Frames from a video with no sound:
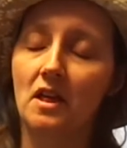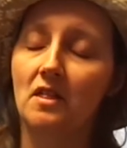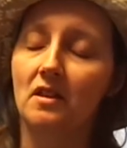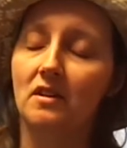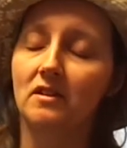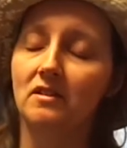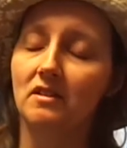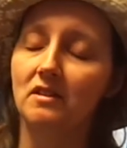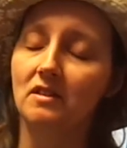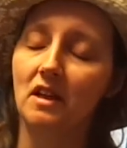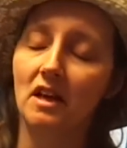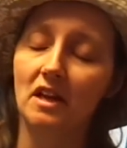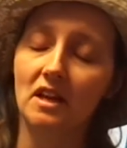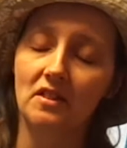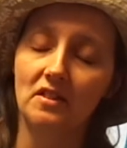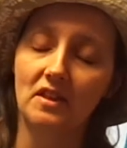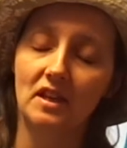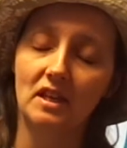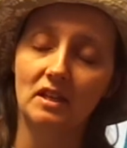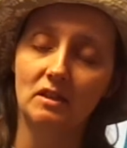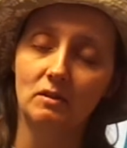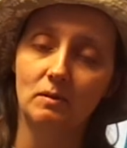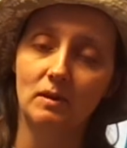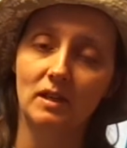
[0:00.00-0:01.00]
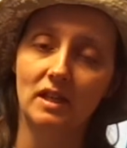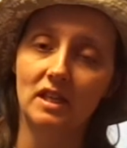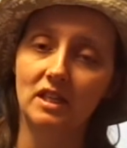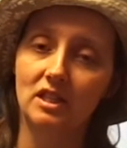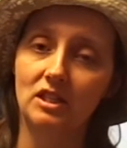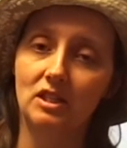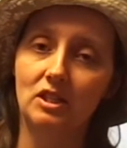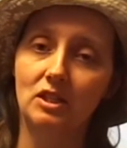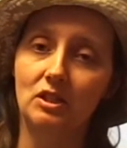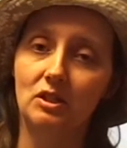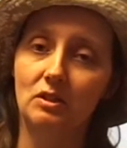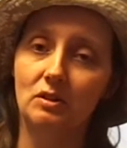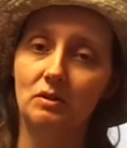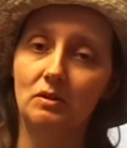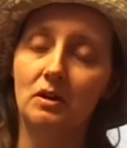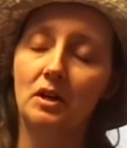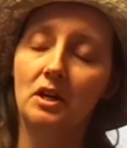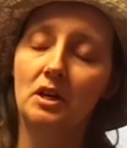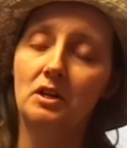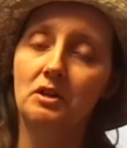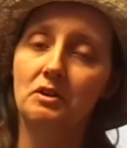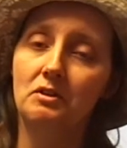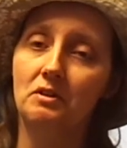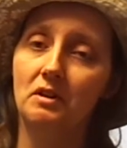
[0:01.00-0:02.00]
There's a lot of things we can do
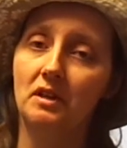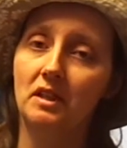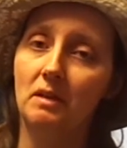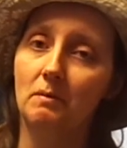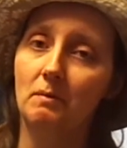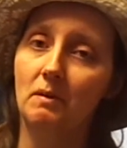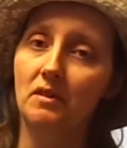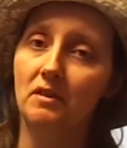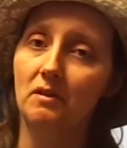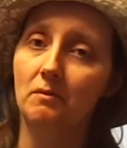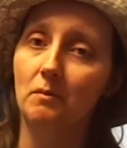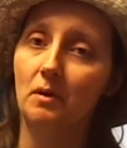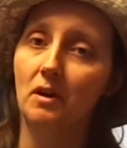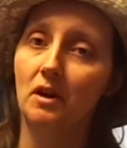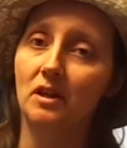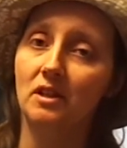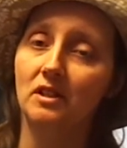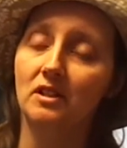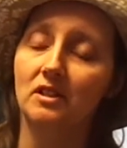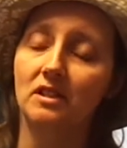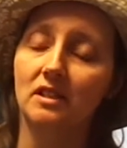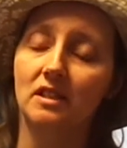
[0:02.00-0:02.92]
during the month of March.